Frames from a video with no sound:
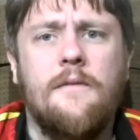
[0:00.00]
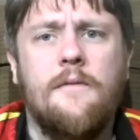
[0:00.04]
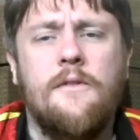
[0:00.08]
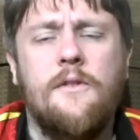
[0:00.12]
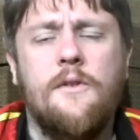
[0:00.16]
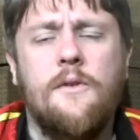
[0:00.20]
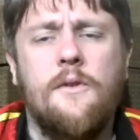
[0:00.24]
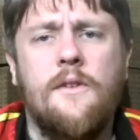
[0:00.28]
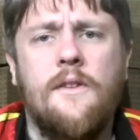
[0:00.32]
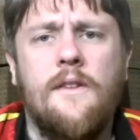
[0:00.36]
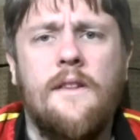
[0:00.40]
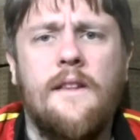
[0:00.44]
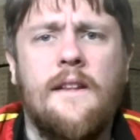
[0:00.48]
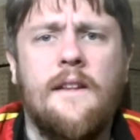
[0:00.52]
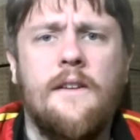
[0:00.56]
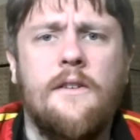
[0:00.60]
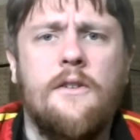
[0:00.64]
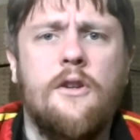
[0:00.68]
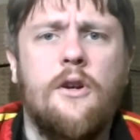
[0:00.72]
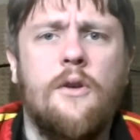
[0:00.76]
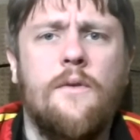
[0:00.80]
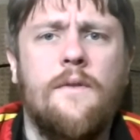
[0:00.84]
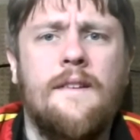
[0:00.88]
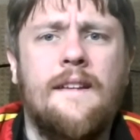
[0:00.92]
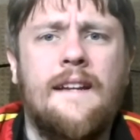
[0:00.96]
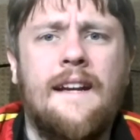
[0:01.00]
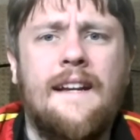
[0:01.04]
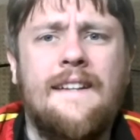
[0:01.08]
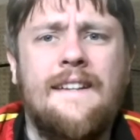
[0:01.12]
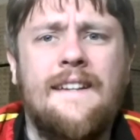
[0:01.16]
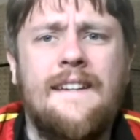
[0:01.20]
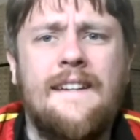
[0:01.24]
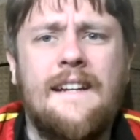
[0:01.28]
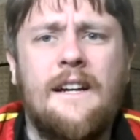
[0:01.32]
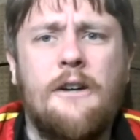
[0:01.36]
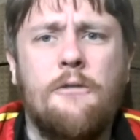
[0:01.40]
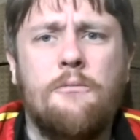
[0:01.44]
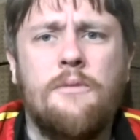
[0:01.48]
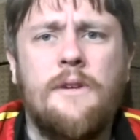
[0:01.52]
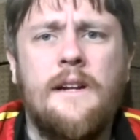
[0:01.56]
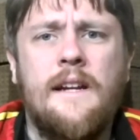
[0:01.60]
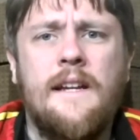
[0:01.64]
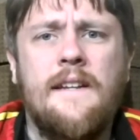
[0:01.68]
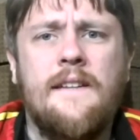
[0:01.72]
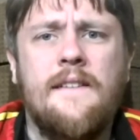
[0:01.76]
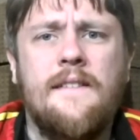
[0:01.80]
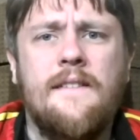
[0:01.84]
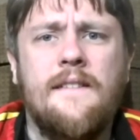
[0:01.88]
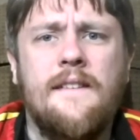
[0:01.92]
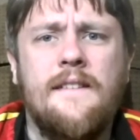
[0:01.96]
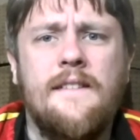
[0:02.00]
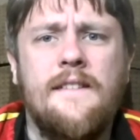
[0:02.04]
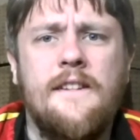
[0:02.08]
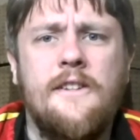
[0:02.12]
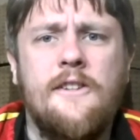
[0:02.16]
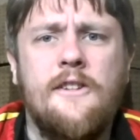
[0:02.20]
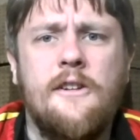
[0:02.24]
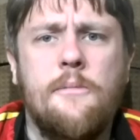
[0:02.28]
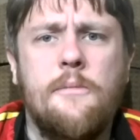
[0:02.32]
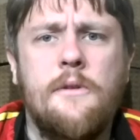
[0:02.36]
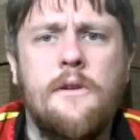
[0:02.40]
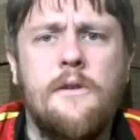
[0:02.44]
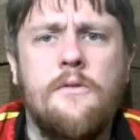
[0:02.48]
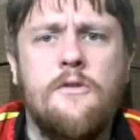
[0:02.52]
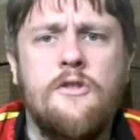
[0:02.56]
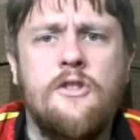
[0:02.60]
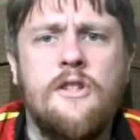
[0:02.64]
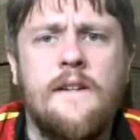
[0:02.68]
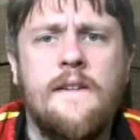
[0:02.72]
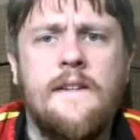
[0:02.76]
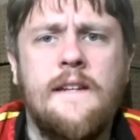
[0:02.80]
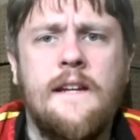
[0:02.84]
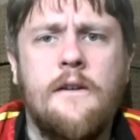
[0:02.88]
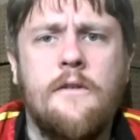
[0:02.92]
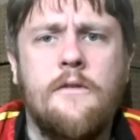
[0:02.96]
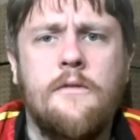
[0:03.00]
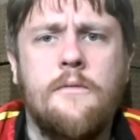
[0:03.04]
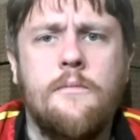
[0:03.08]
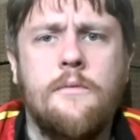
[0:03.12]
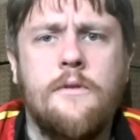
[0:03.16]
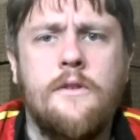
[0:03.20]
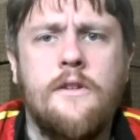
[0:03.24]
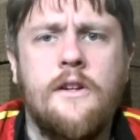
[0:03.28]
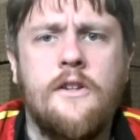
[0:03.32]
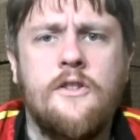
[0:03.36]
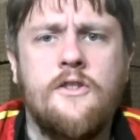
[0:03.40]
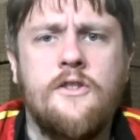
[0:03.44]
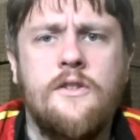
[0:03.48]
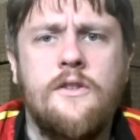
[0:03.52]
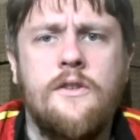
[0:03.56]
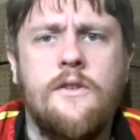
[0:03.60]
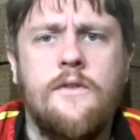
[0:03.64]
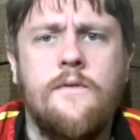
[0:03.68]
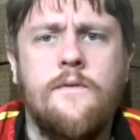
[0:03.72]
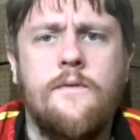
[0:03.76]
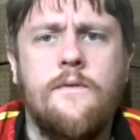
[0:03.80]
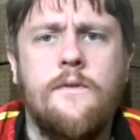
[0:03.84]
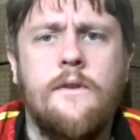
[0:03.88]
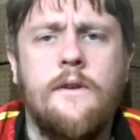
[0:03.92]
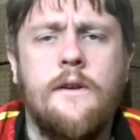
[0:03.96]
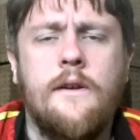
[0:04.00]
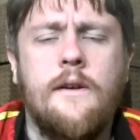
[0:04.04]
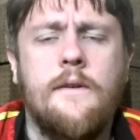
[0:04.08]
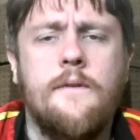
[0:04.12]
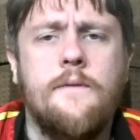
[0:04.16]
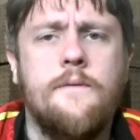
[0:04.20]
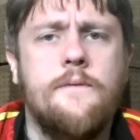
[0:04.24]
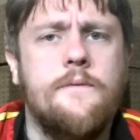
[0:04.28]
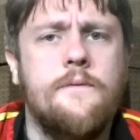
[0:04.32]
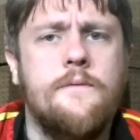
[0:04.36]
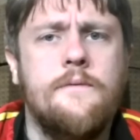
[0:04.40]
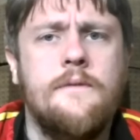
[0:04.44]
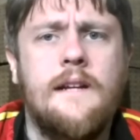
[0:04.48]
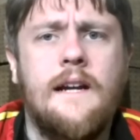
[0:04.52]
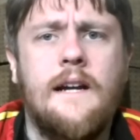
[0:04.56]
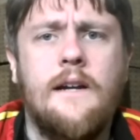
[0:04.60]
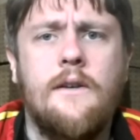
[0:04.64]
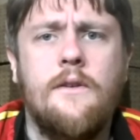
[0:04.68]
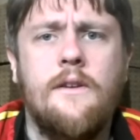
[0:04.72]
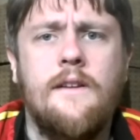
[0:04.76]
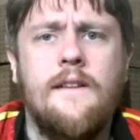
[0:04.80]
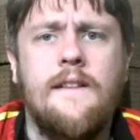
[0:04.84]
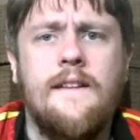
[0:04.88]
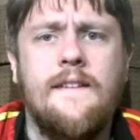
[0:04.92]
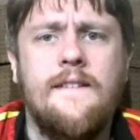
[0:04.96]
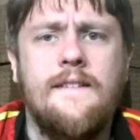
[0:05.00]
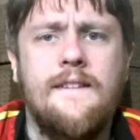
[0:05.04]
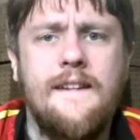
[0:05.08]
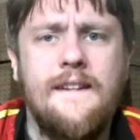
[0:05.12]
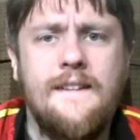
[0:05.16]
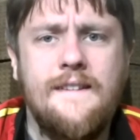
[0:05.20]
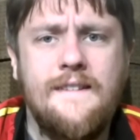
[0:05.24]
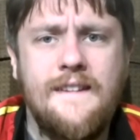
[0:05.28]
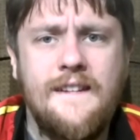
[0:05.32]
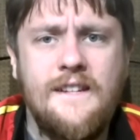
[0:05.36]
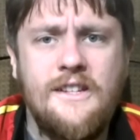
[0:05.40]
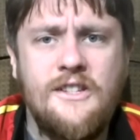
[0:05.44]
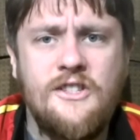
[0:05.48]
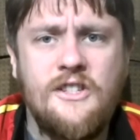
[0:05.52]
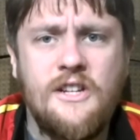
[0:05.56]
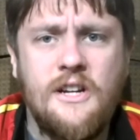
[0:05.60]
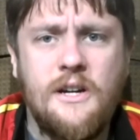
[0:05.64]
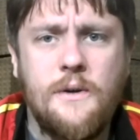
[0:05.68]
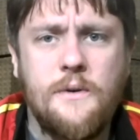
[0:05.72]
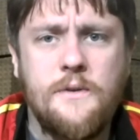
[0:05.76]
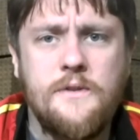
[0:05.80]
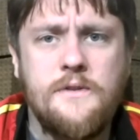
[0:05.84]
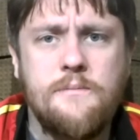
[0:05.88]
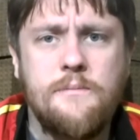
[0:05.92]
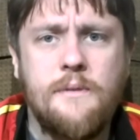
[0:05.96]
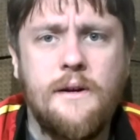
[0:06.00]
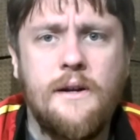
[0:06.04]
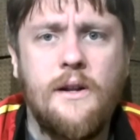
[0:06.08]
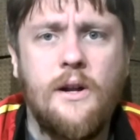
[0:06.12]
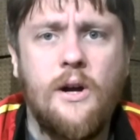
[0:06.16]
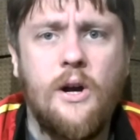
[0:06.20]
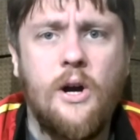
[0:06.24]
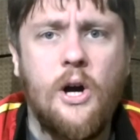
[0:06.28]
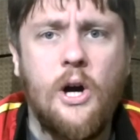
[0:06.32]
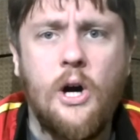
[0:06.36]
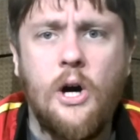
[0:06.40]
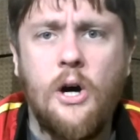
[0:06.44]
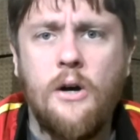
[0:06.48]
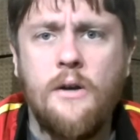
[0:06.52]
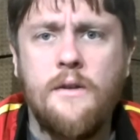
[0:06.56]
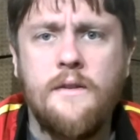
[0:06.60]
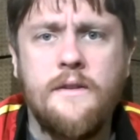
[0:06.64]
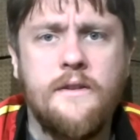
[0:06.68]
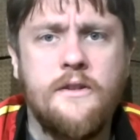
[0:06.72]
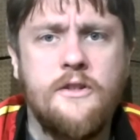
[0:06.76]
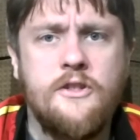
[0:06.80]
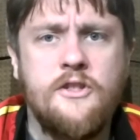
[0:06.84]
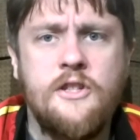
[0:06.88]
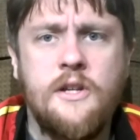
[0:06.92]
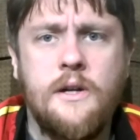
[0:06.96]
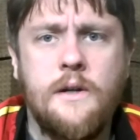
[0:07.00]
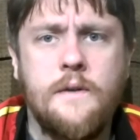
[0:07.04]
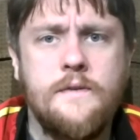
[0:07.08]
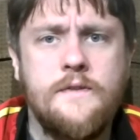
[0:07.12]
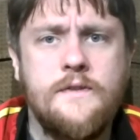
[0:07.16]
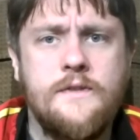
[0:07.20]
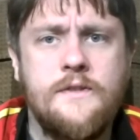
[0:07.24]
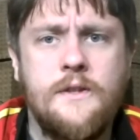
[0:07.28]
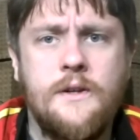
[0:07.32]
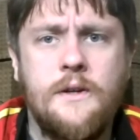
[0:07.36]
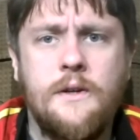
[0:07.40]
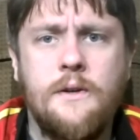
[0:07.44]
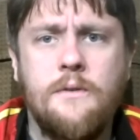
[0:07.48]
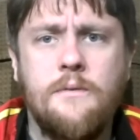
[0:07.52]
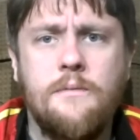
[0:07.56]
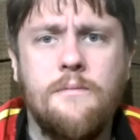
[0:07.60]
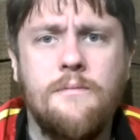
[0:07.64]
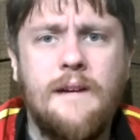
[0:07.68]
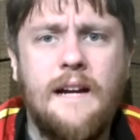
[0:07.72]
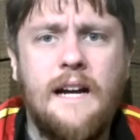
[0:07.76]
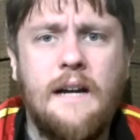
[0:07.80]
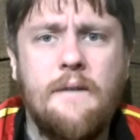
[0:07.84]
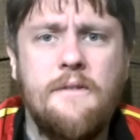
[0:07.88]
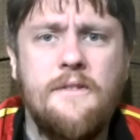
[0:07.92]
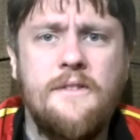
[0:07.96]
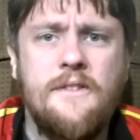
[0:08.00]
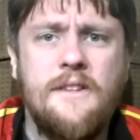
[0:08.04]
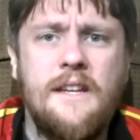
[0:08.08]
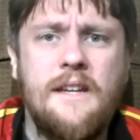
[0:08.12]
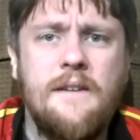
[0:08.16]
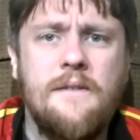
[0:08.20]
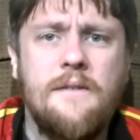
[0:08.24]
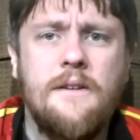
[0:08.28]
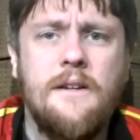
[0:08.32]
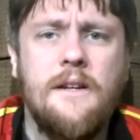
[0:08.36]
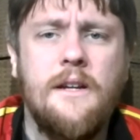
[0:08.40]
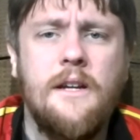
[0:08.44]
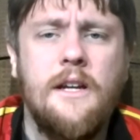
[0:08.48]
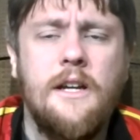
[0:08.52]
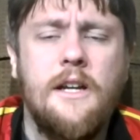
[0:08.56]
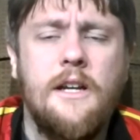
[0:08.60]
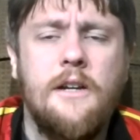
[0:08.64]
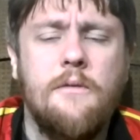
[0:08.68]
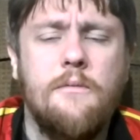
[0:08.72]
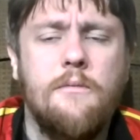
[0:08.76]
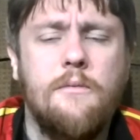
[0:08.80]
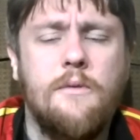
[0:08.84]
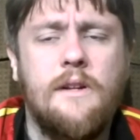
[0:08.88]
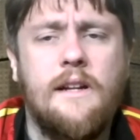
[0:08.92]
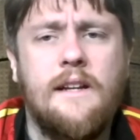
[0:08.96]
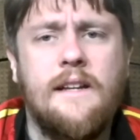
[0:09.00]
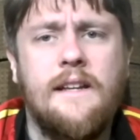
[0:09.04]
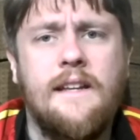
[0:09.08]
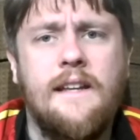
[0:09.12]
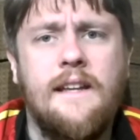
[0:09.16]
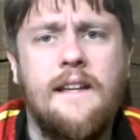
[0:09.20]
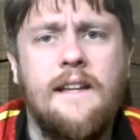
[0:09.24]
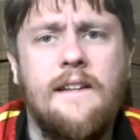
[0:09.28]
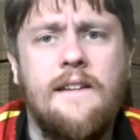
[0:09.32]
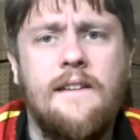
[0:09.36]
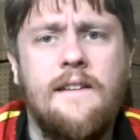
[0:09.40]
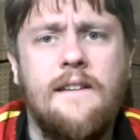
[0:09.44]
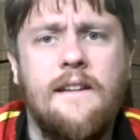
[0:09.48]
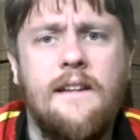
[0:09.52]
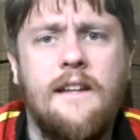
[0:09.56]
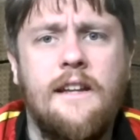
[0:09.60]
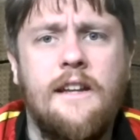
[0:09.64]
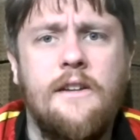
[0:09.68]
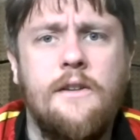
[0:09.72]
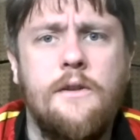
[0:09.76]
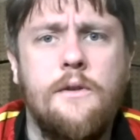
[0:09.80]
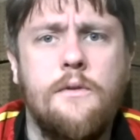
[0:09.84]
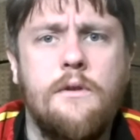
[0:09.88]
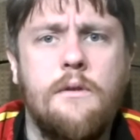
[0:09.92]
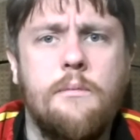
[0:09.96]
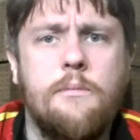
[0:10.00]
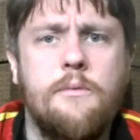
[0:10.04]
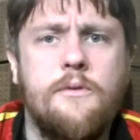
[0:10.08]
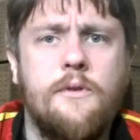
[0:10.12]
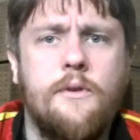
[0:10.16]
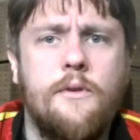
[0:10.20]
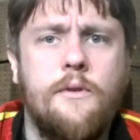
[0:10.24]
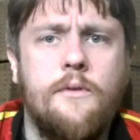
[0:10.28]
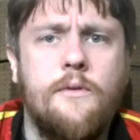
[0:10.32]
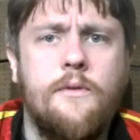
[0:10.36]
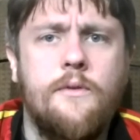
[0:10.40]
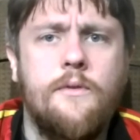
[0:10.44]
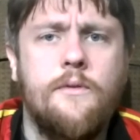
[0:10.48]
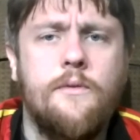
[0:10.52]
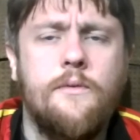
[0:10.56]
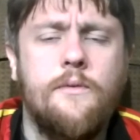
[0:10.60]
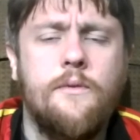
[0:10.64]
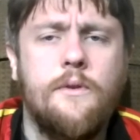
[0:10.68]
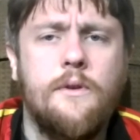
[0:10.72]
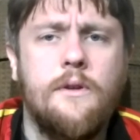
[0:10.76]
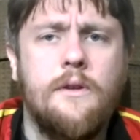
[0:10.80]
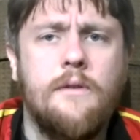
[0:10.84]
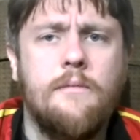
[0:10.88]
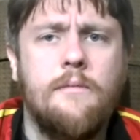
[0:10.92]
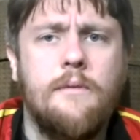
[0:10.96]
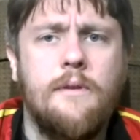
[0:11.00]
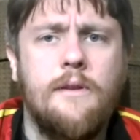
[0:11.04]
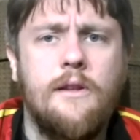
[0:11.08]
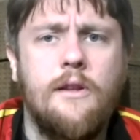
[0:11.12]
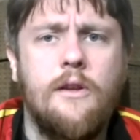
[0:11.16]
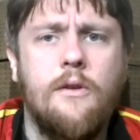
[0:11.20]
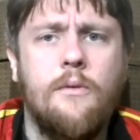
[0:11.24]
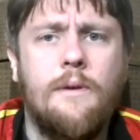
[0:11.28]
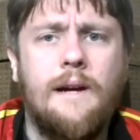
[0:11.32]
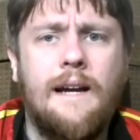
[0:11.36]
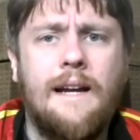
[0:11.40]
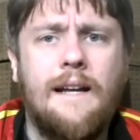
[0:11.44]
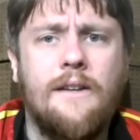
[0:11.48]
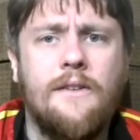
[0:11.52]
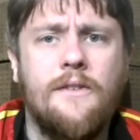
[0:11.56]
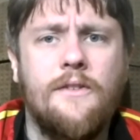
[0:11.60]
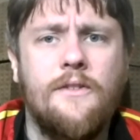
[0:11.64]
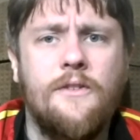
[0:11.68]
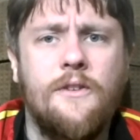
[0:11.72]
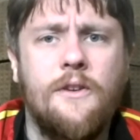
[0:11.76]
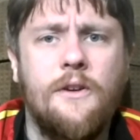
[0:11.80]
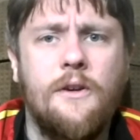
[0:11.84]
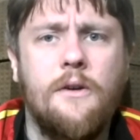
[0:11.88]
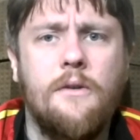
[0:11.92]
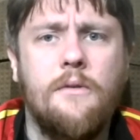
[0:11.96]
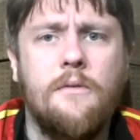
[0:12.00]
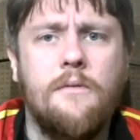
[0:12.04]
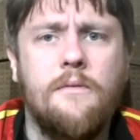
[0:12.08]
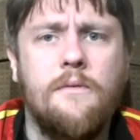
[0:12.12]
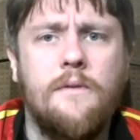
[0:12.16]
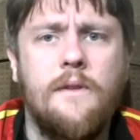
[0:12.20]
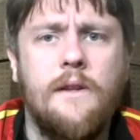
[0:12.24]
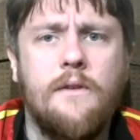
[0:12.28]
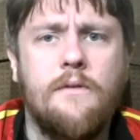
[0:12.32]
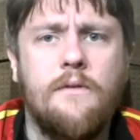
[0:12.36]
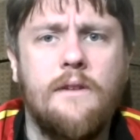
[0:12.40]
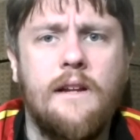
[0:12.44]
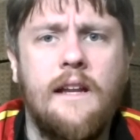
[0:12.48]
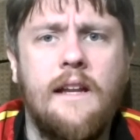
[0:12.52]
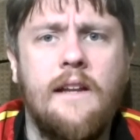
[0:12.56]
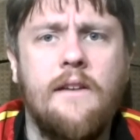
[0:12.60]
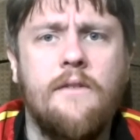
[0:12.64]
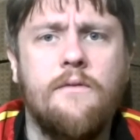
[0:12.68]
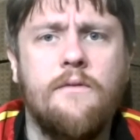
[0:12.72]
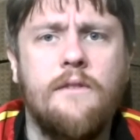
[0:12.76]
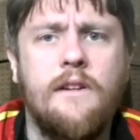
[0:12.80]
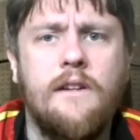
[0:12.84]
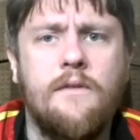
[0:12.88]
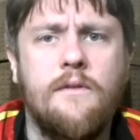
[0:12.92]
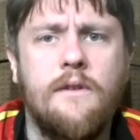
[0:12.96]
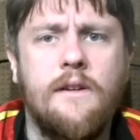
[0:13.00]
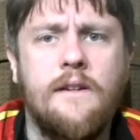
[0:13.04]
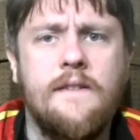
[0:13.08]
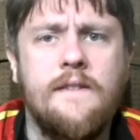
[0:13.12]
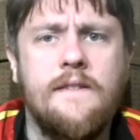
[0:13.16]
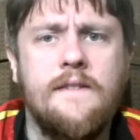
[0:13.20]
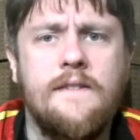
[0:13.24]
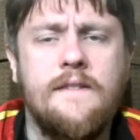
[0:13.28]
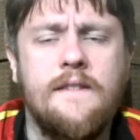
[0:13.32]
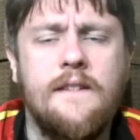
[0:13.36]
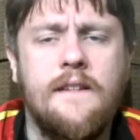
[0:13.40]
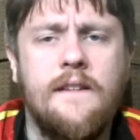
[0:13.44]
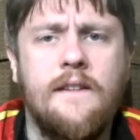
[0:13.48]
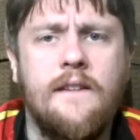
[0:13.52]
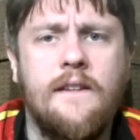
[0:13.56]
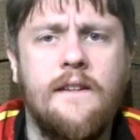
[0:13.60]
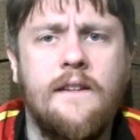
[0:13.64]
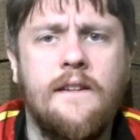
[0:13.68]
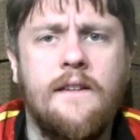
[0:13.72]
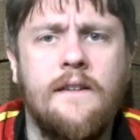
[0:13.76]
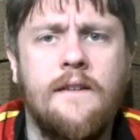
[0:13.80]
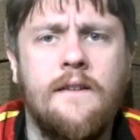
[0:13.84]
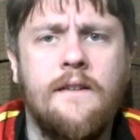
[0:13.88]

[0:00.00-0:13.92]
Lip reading: due to the COVID-19 outbreak, the CW shut down the production of not only the DC shows, but all their shows. So, obviously, we're not getting any new episodes for a little while, so they're running reruns in the